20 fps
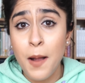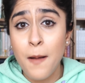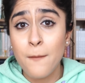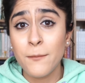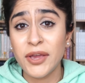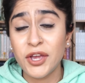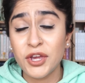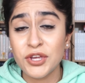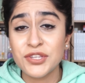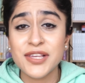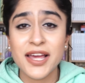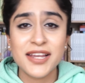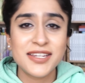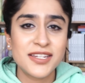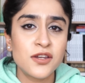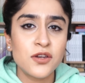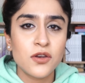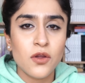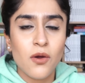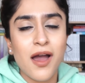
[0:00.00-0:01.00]
because I
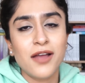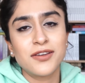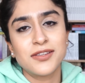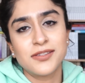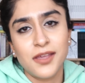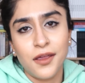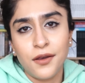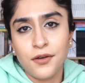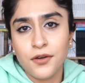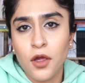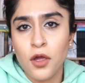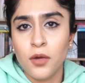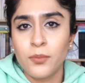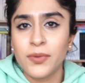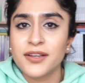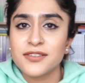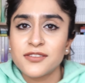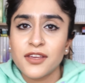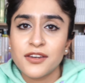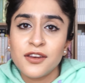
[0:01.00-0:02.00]
didn't know how to say no,
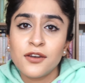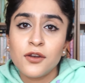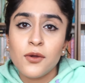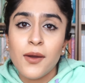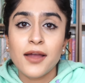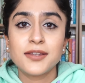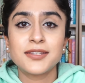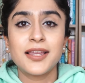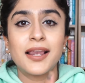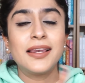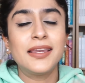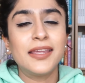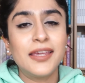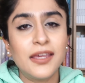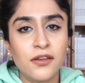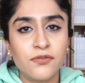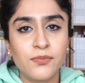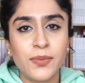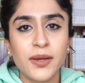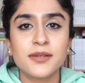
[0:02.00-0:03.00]
because I didn't know how to
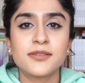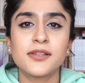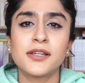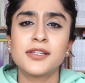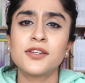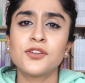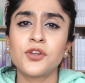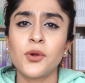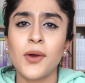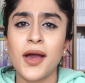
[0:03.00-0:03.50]
leave, because I didn't know